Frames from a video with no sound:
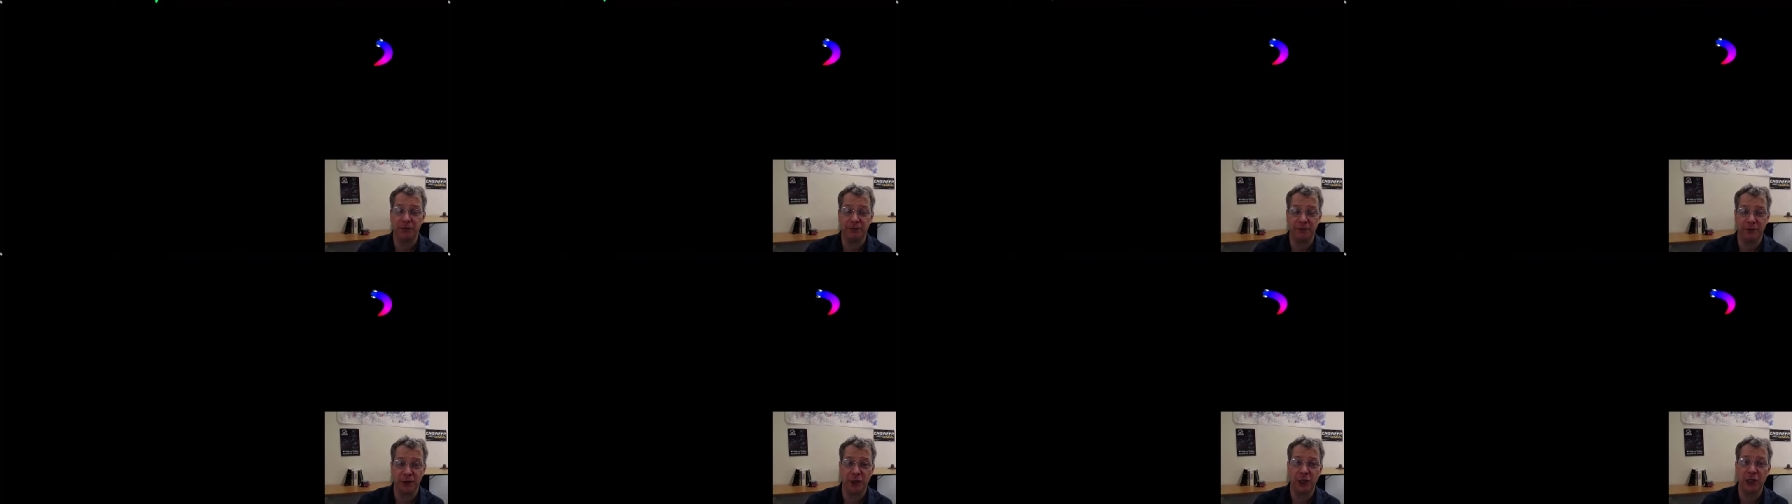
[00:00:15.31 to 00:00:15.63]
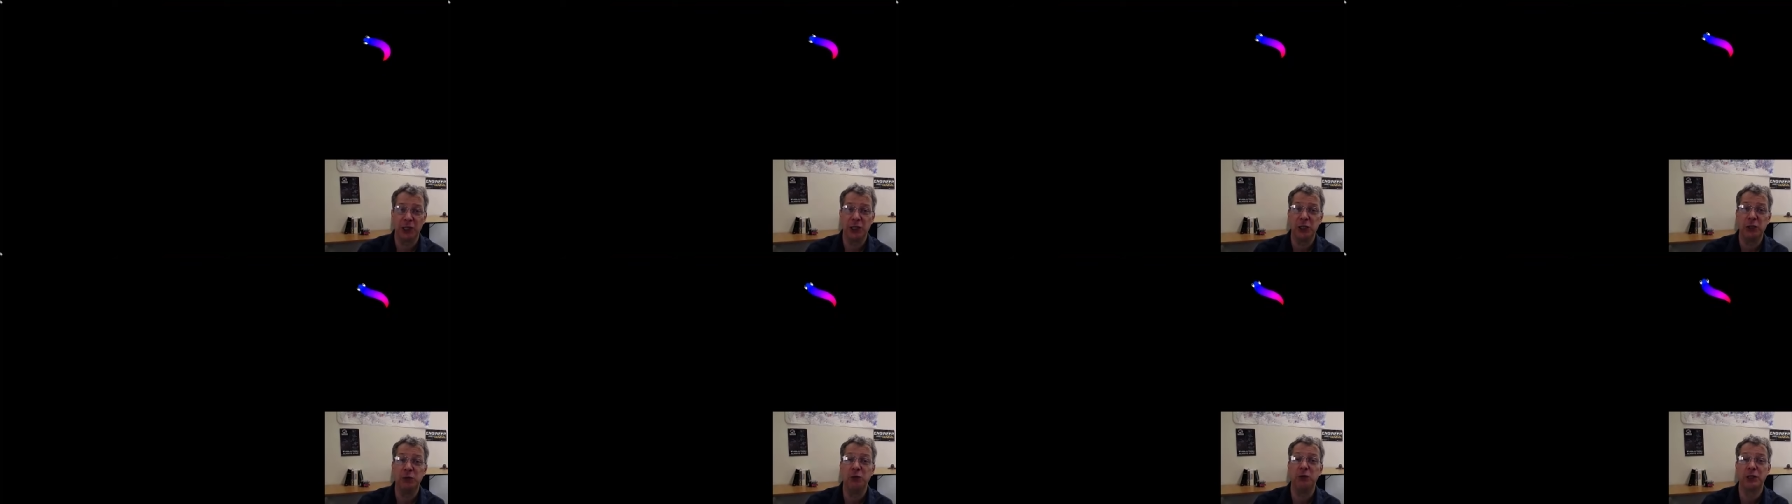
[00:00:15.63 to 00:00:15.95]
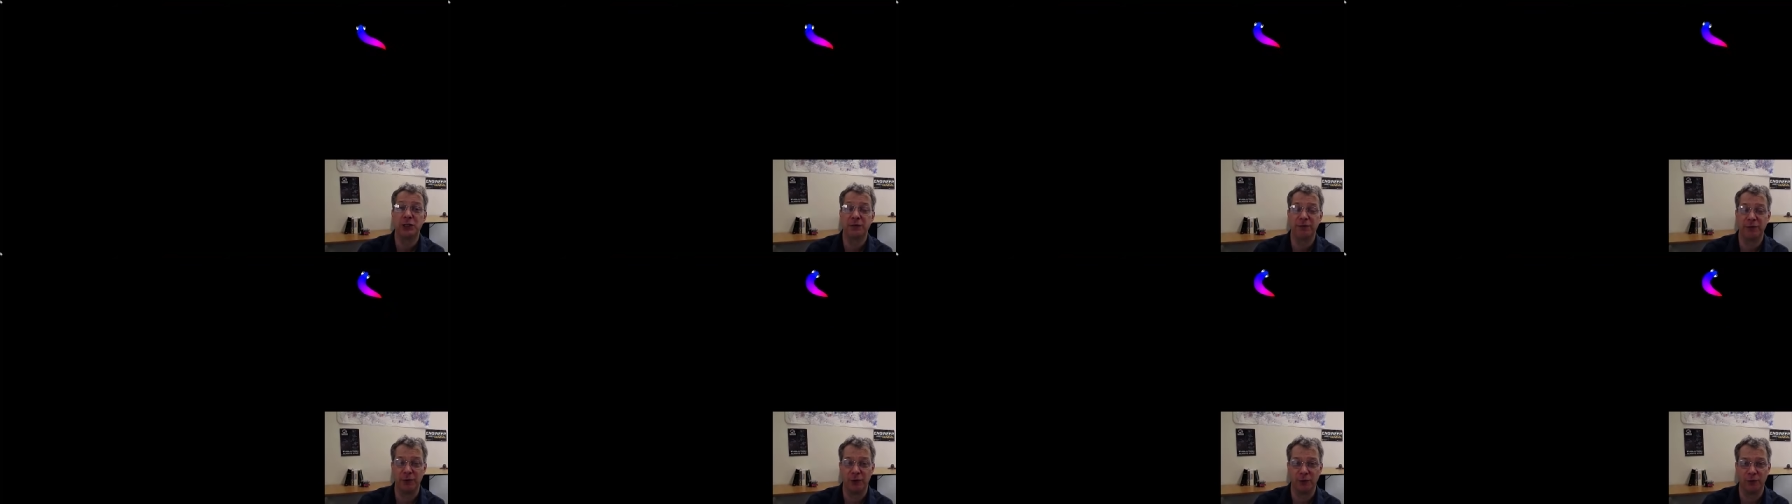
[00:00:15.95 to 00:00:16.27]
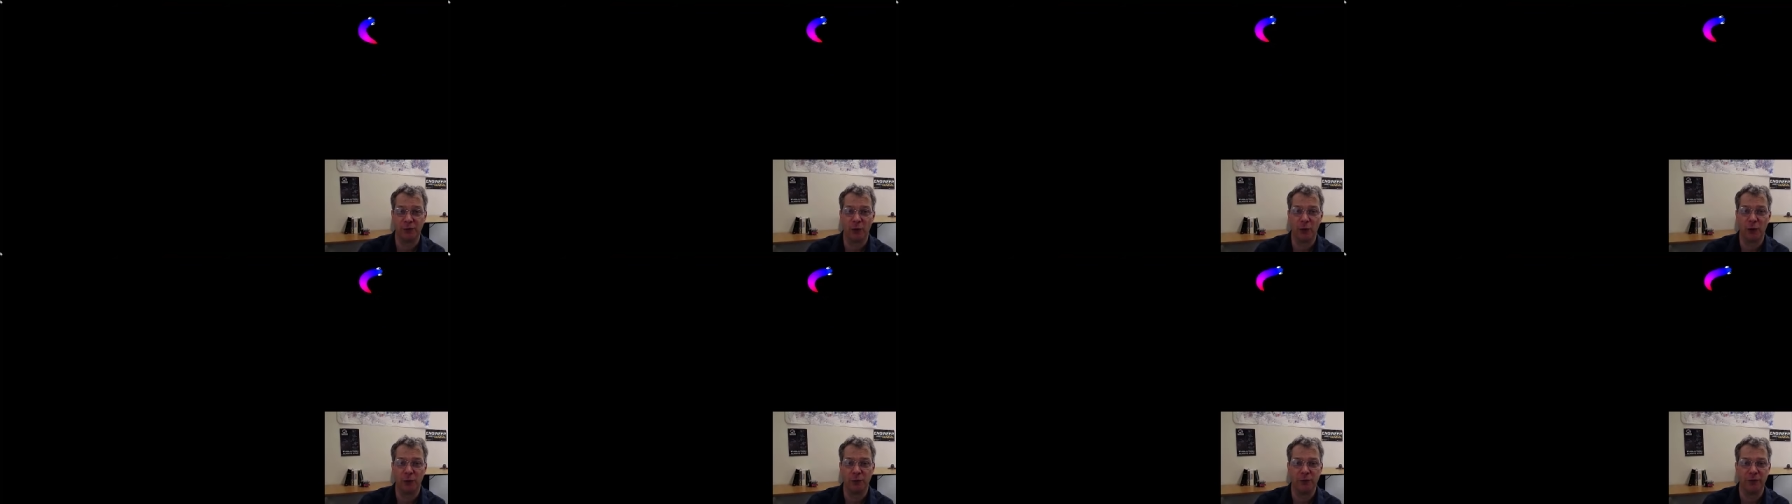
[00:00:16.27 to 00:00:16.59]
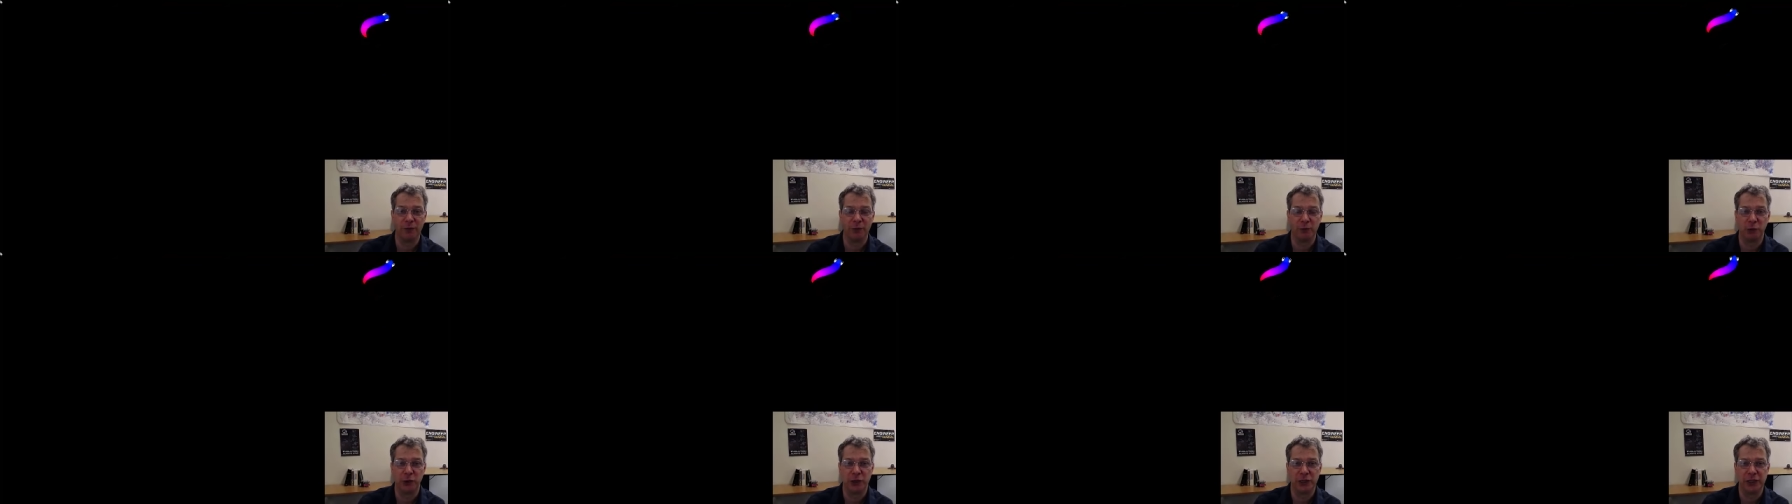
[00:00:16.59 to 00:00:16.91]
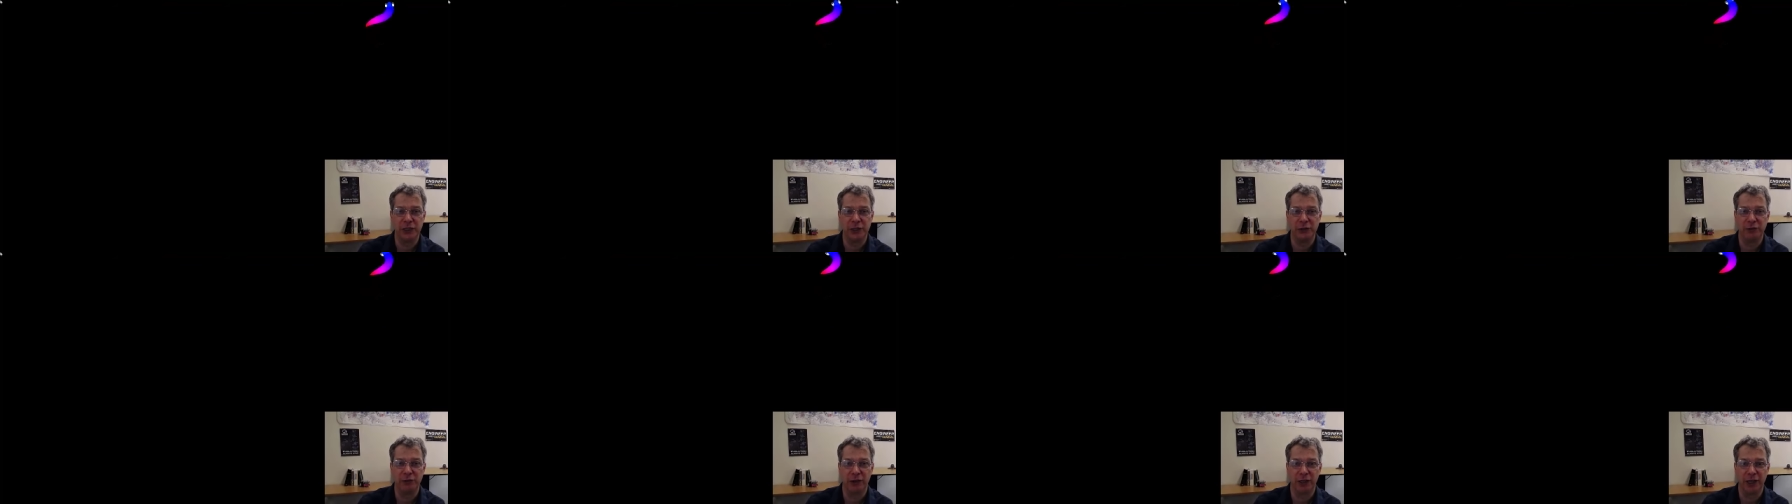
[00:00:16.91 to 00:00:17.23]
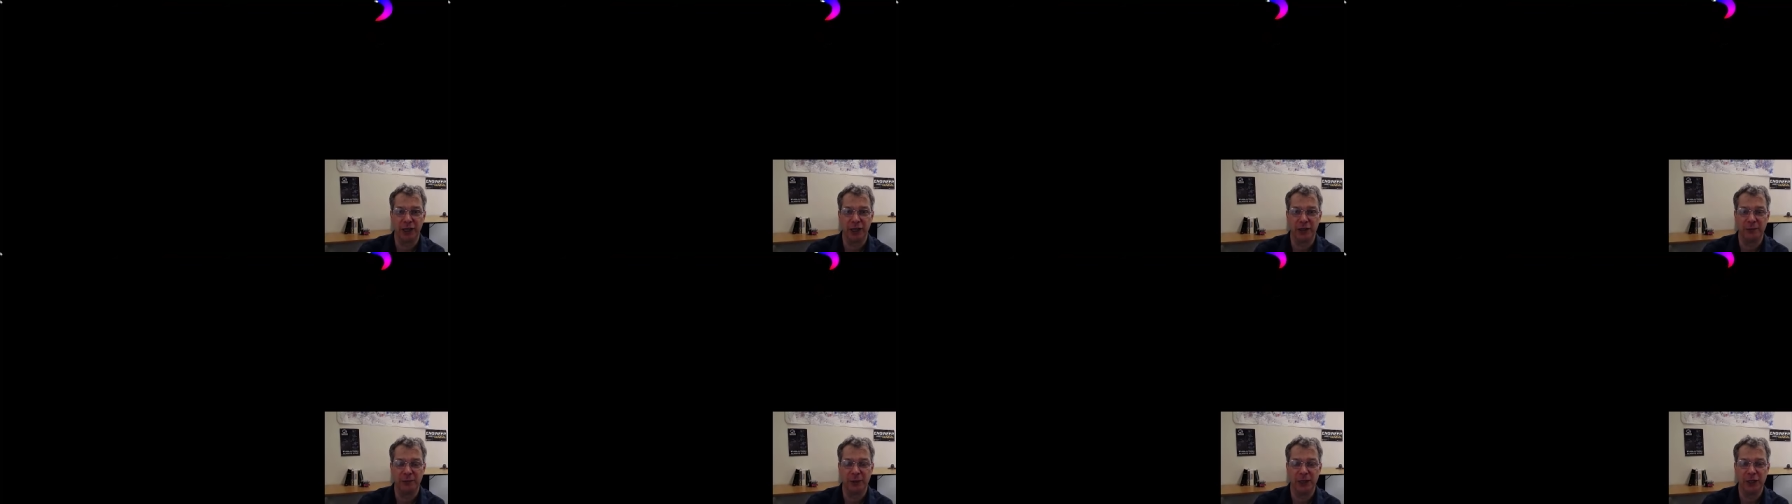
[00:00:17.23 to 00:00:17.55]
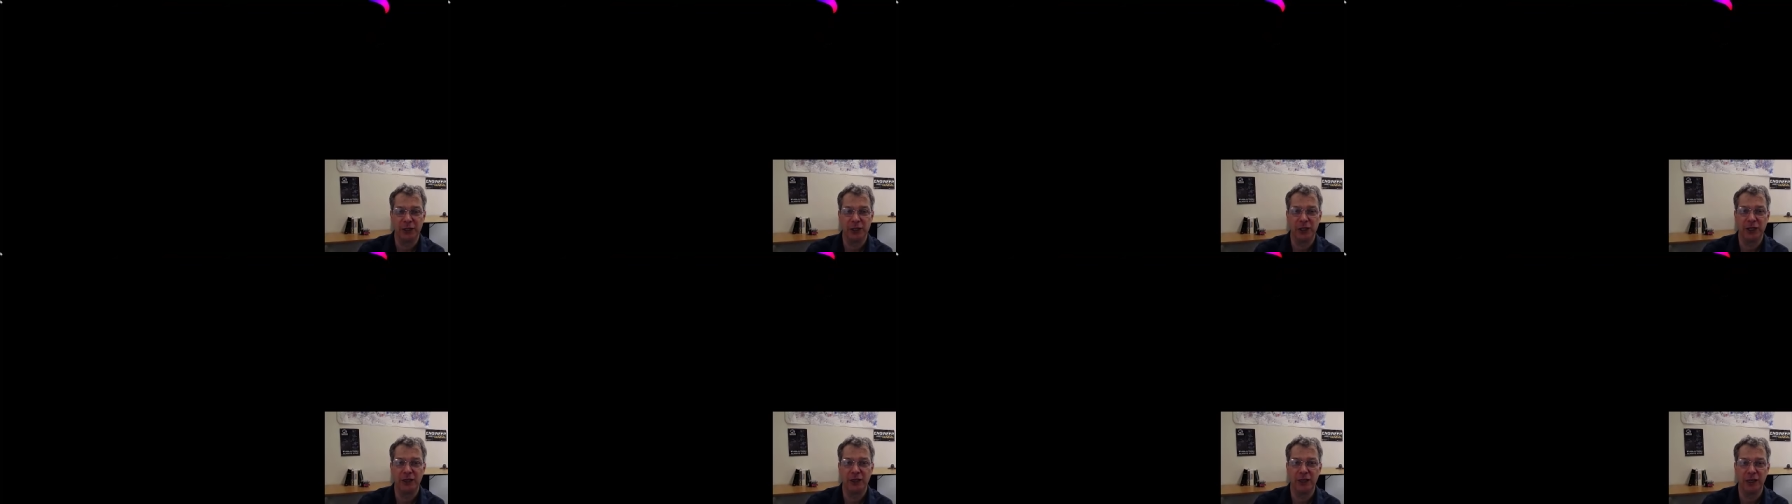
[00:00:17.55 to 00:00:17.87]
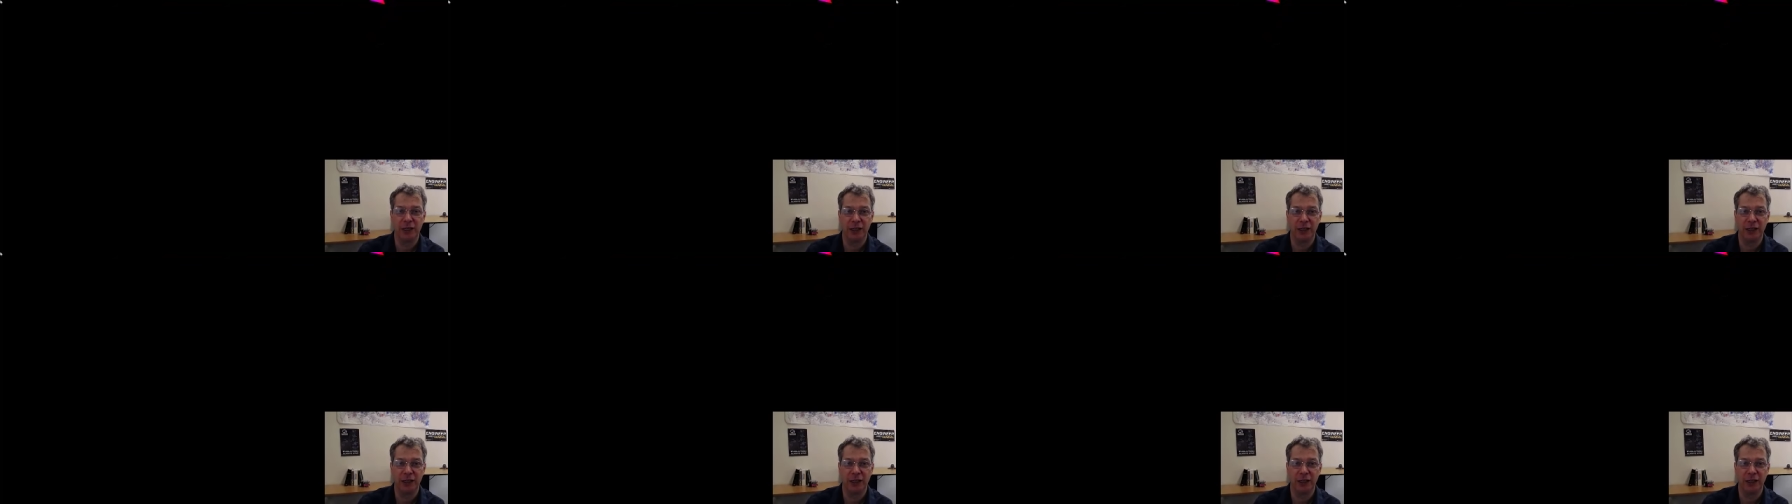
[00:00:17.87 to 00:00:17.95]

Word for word: very useful form of procedural animation